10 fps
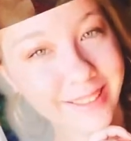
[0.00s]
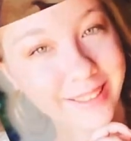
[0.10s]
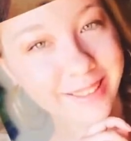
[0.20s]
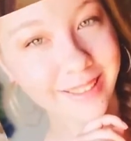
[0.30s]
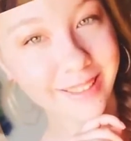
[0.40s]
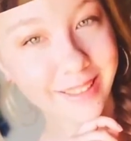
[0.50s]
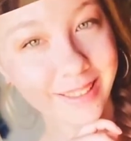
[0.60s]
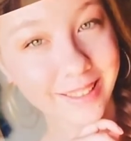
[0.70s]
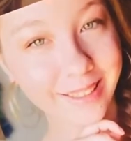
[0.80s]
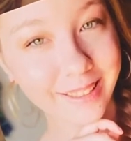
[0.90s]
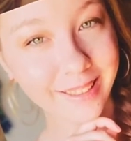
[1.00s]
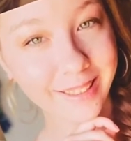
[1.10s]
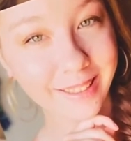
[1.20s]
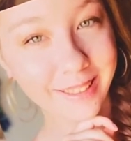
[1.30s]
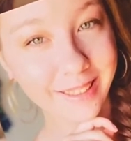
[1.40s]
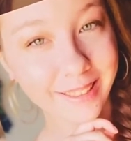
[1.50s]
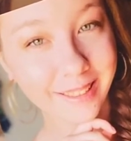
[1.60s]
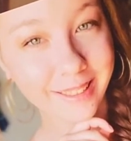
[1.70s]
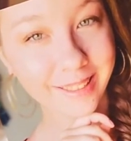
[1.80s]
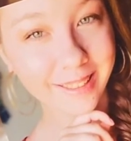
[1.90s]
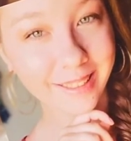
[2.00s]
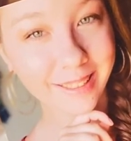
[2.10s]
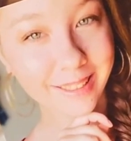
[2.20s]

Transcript: Now, if you follow me, you've definitely seen